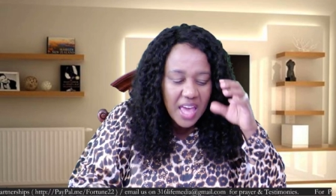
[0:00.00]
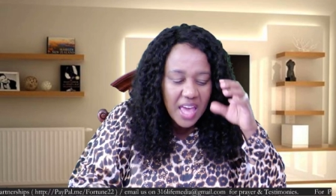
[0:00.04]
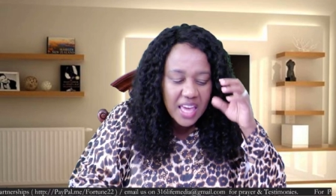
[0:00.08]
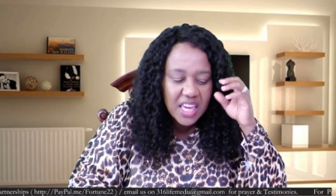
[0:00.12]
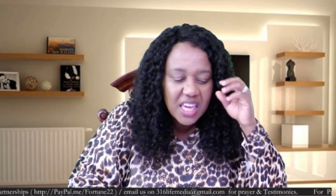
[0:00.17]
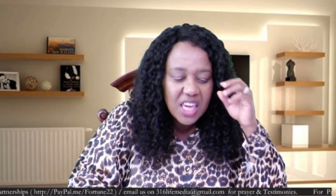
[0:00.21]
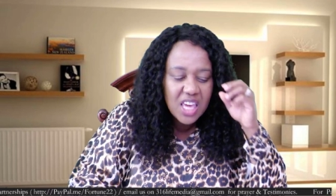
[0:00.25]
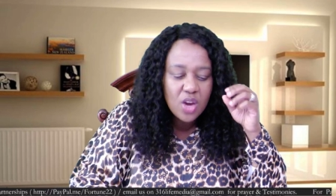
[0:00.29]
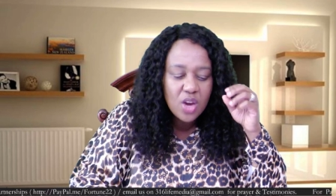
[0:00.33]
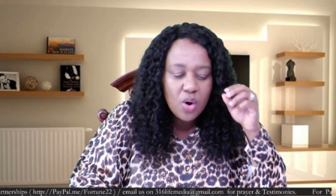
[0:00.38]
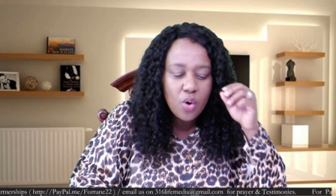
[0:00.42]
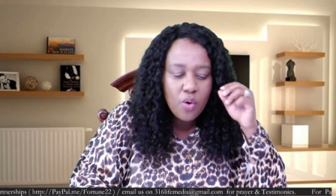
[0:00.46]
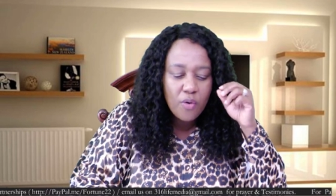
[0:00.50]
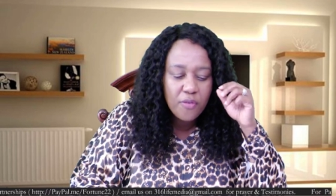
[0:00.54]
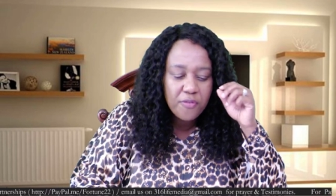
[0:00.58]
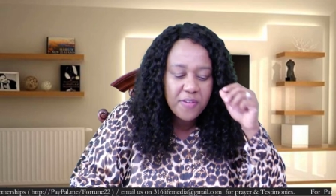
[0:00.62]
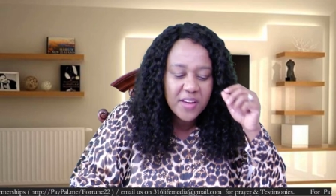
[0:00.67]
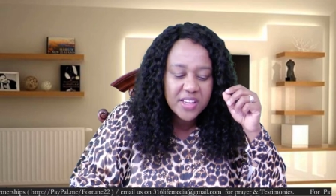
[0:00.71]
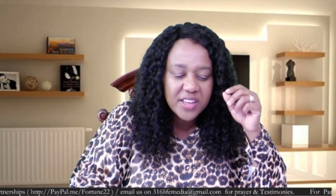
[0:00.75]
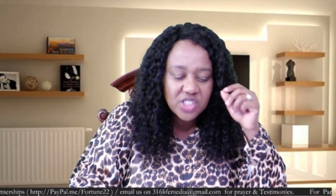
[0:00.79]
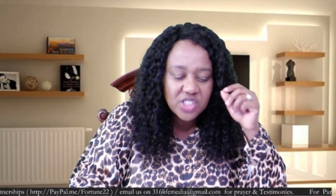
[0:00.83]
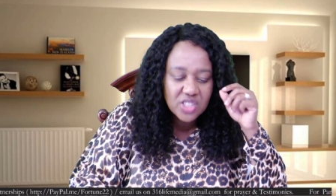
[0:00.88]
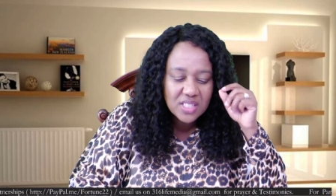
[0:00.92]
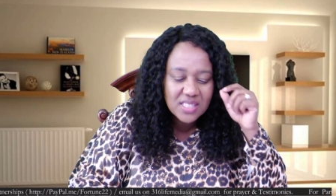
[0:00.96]
He who
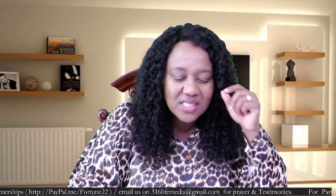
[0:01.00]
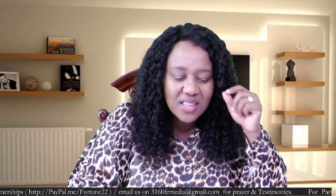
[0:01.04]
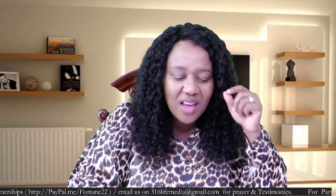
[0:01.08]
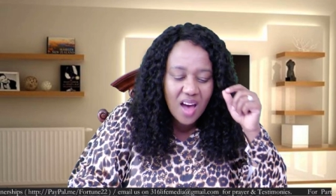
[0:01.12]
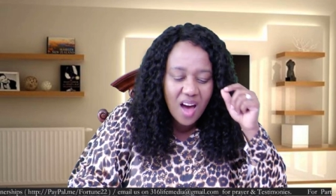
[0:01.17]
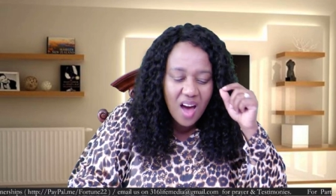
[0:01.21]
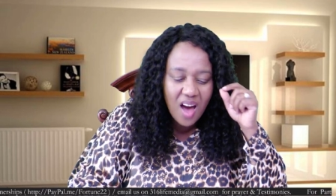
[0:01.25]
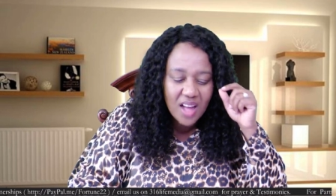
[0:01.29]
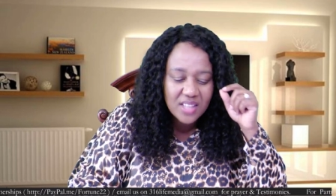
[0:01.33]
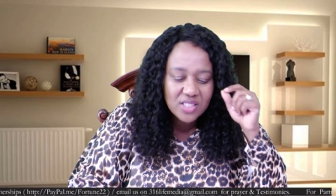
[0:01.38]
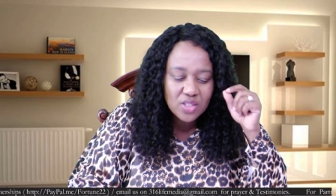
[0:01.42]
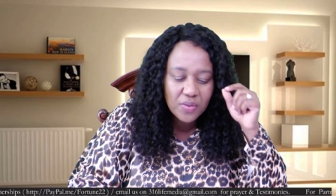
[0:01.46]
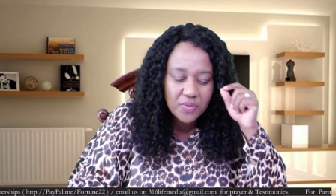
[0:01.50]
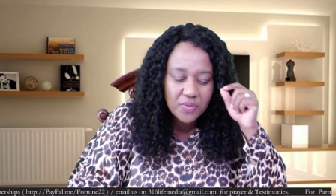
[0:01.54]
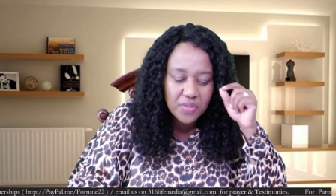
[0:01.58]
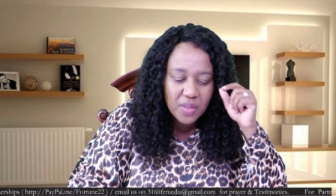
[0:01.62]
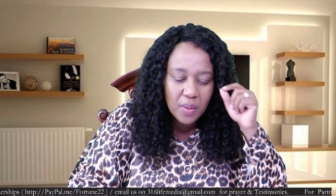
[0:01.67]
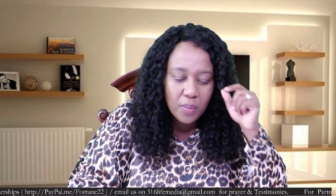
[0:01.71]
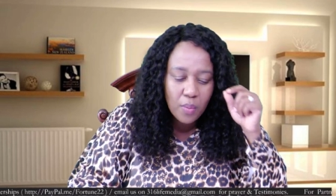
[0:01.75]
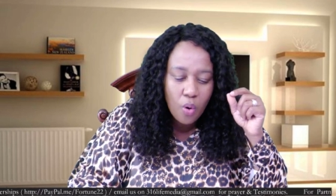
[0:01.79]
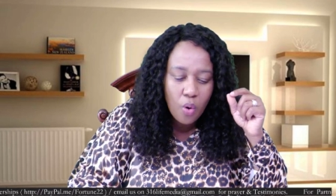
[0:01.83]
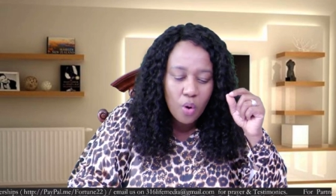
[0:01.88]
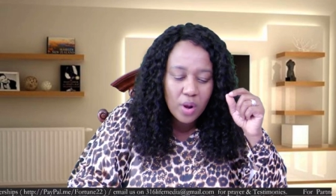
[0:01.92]
fashions the hearts of them